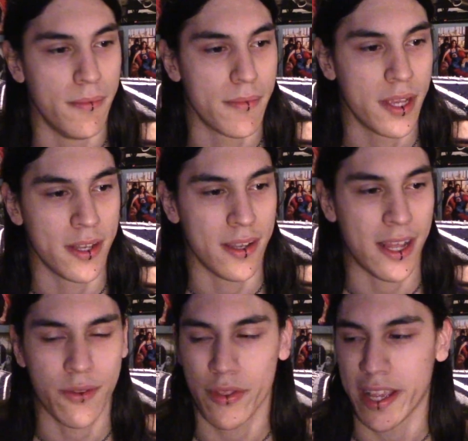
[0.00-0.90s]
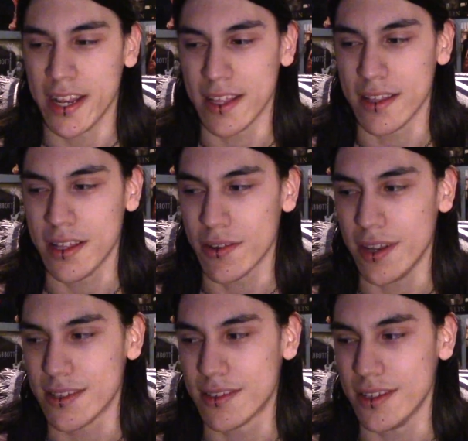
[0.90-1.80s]
And I don't think neither
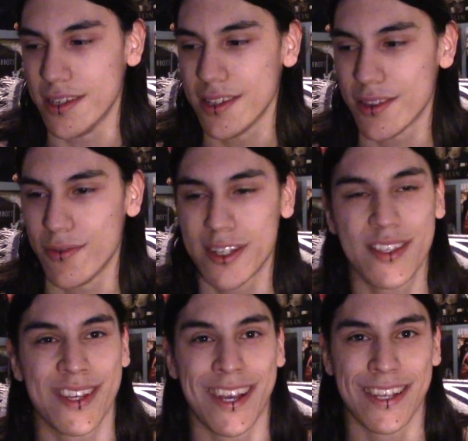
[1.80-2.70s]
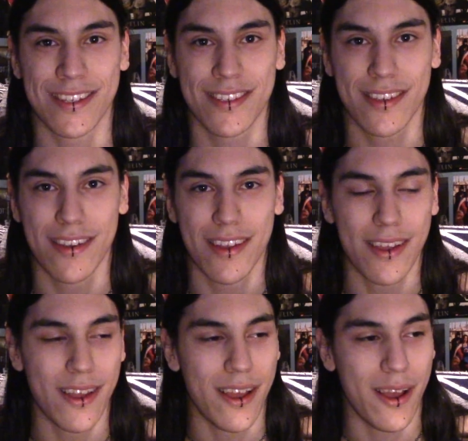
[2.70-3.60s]
has the rest of the guys,
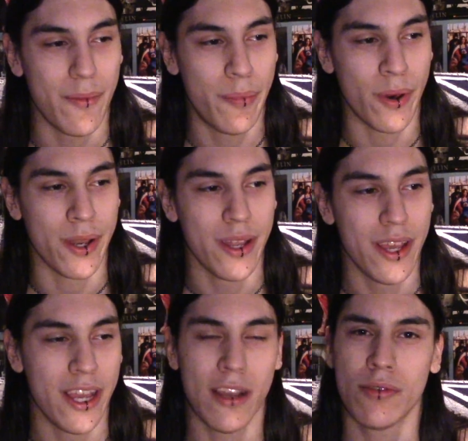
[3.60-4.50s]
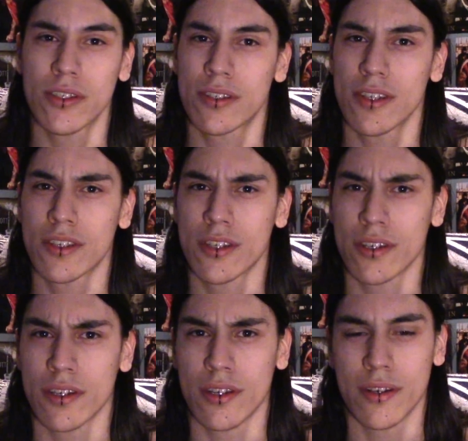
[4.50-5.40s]
but it was just such
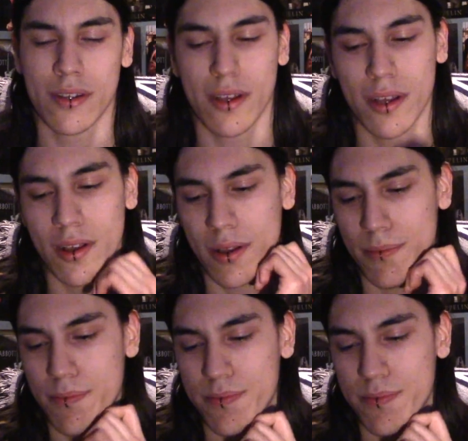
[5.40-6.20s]
a